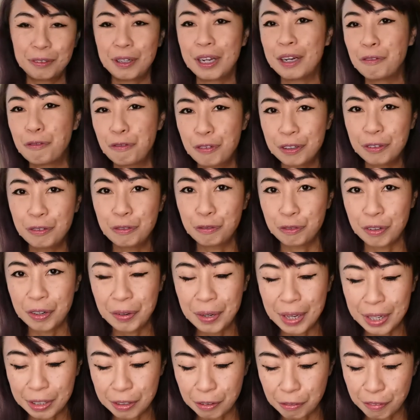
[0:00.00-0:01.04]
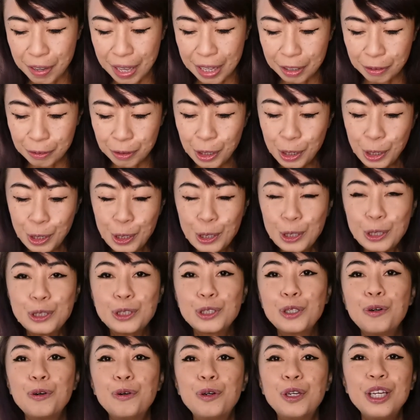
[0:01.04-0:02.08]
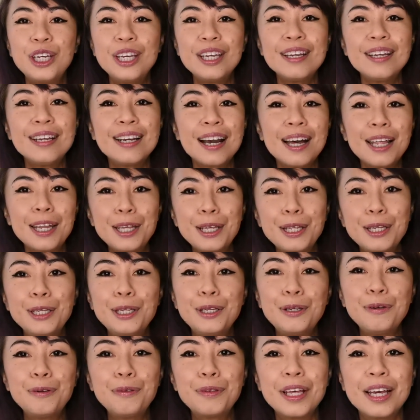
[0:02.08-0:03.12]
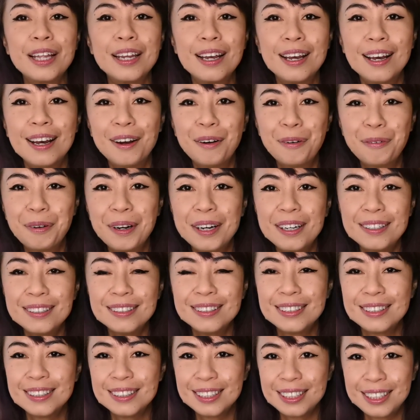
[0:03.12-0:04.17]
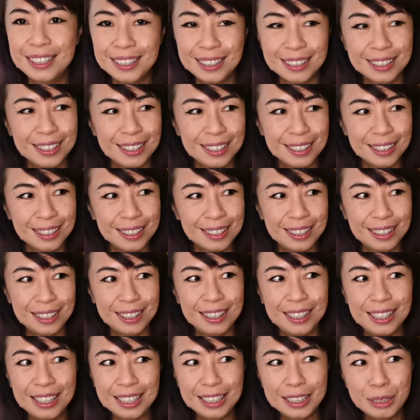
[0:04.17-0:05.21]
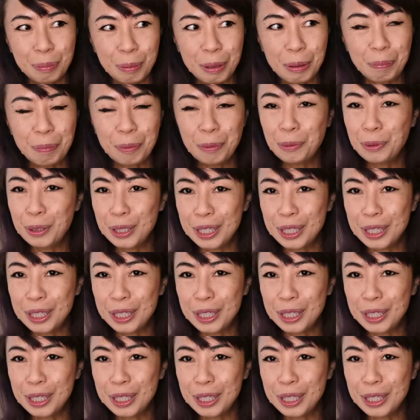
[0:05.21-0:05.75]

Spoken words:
like, feel very undervalued. So he kind of knew that, well, these people